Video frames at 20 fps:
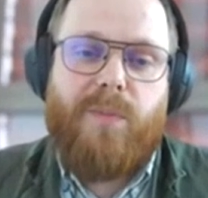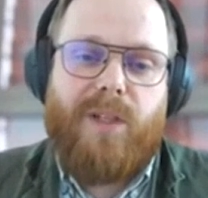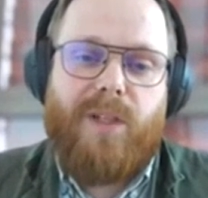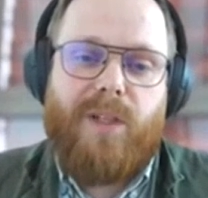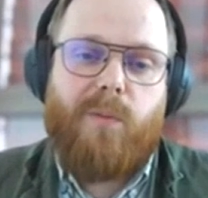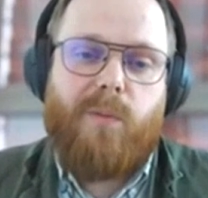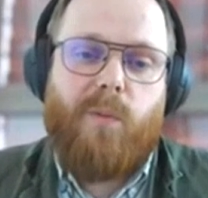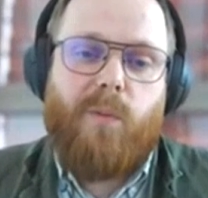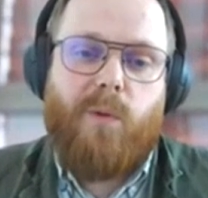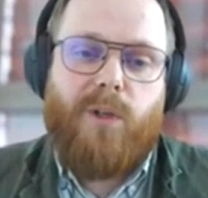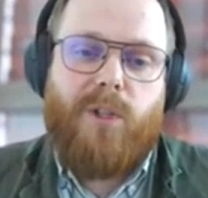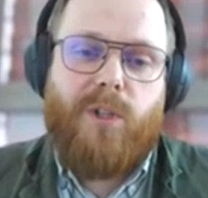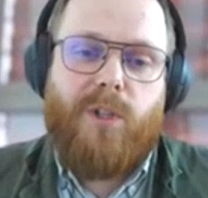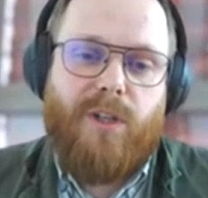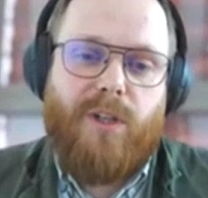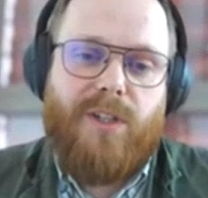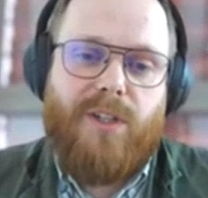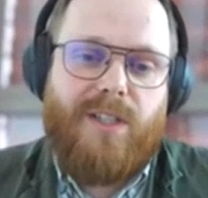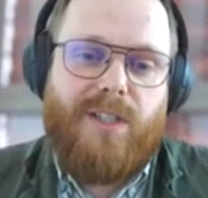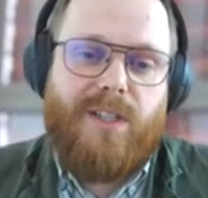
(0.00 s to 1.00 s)
to build more
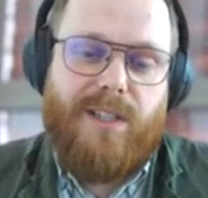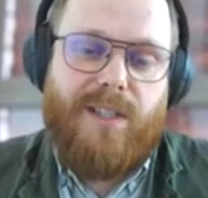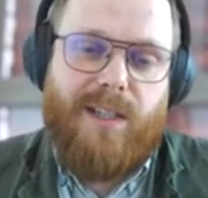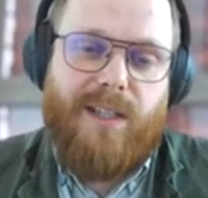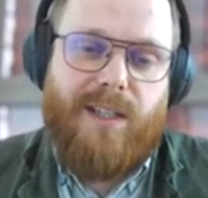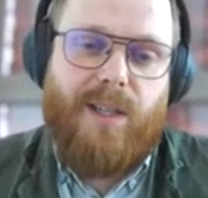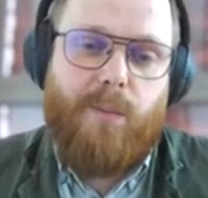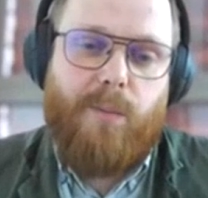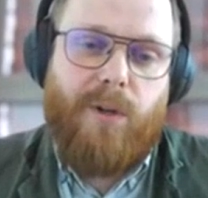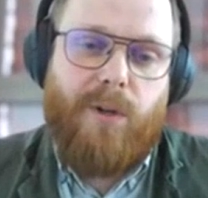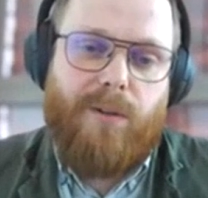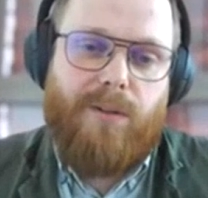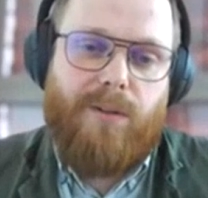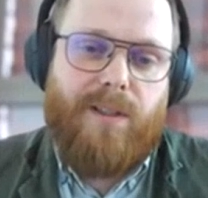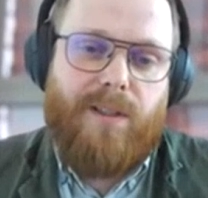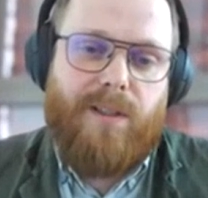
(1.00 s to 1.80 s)
trust in the model,